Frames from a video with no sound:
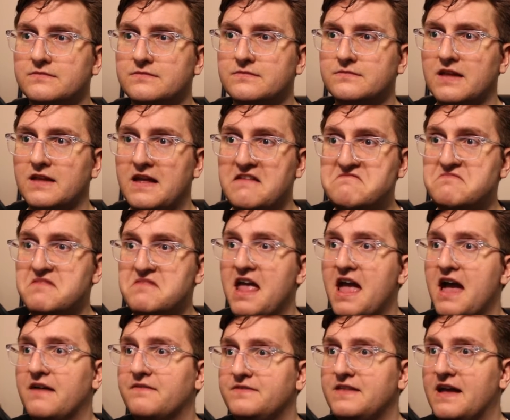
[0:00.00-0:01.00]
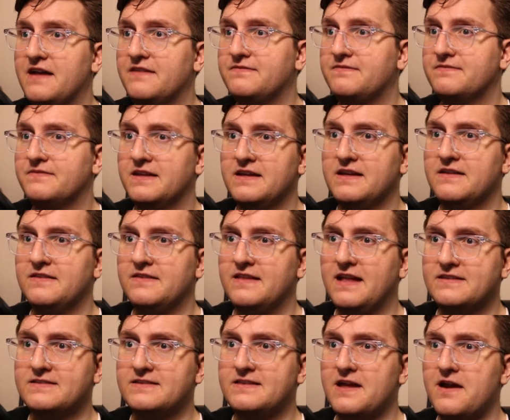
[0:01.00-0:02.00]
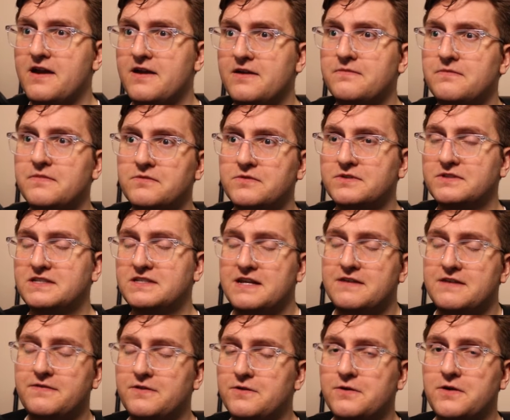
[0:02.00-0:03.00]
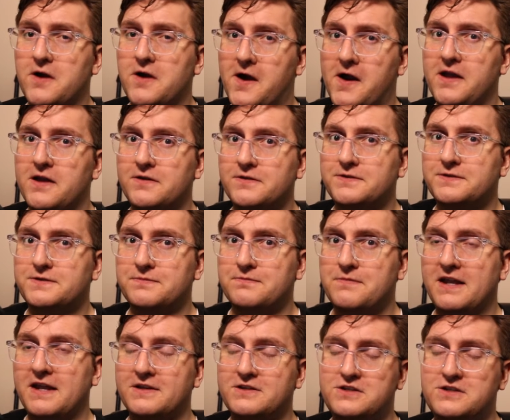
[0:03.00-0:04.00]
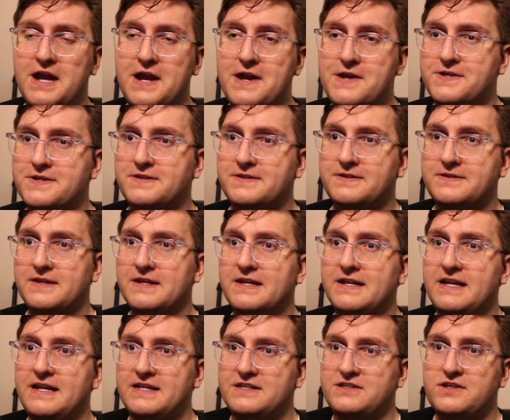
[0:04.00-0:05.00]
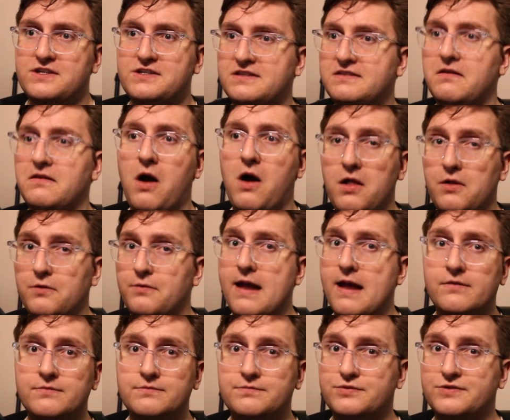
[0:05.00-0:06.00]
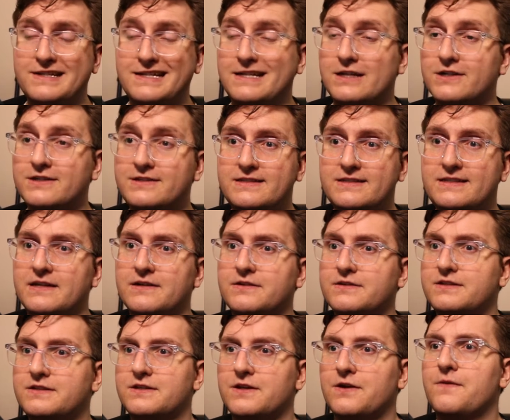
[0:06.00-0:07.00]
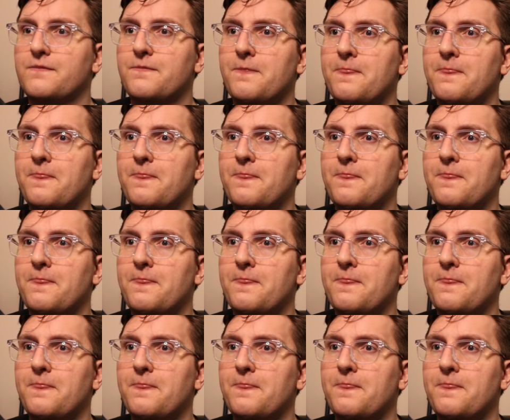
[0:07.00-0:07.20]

And yeah, that's there. We'll see if Lucario's meta changes. He's just all around pretty good still, so